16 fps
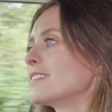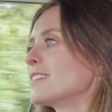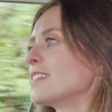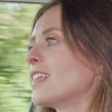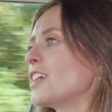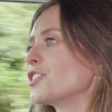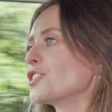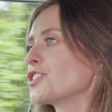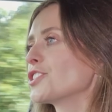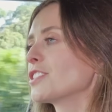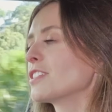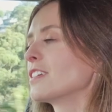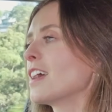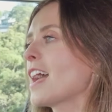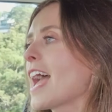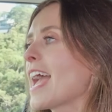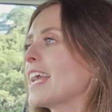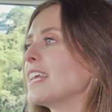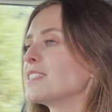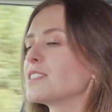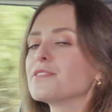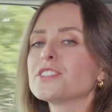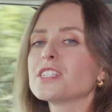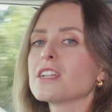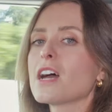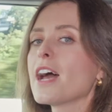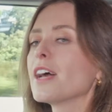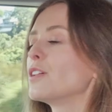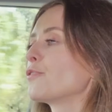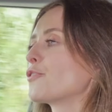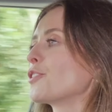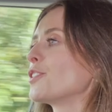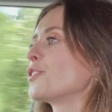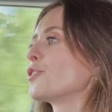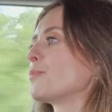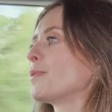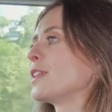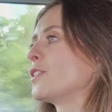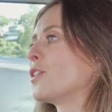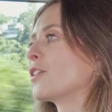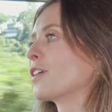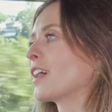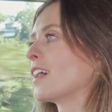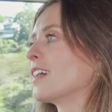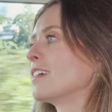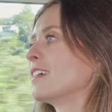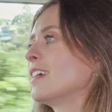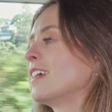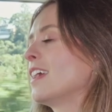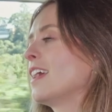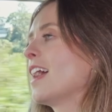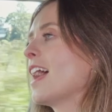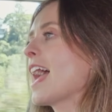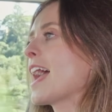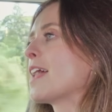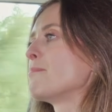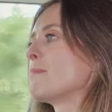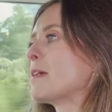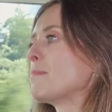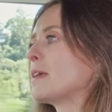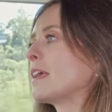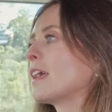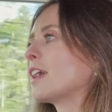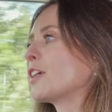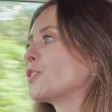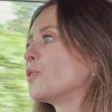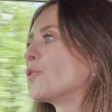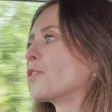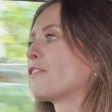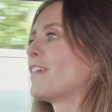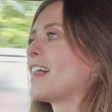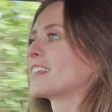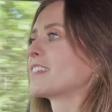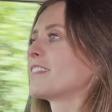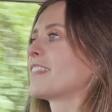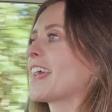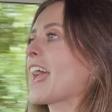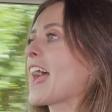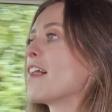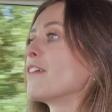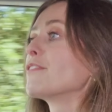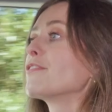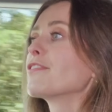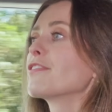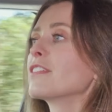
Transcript: lush haze of denial for a little bit longer and maybe ignore the fact that they have